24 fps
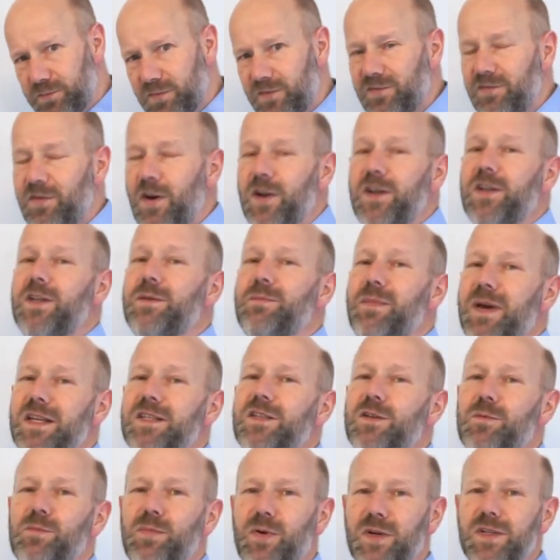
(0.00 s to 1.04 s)

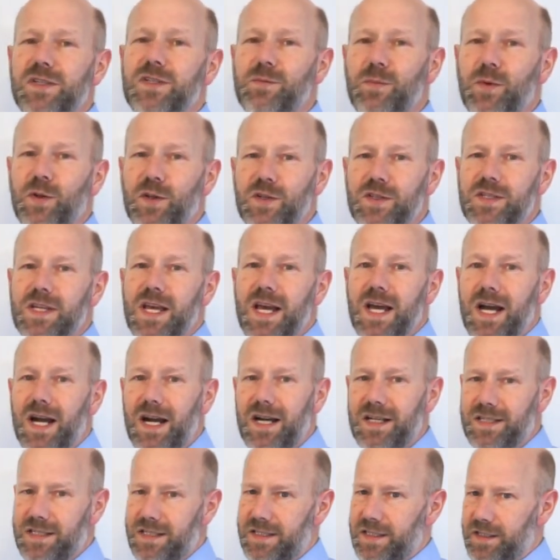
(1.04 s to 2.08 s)
fundamental principles
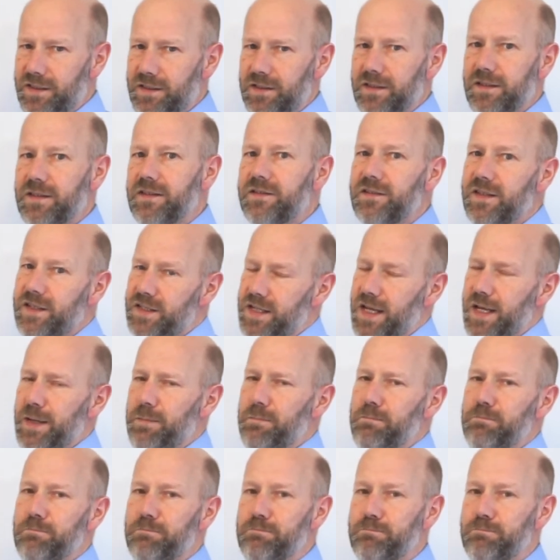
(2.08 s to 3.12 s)
are still the same.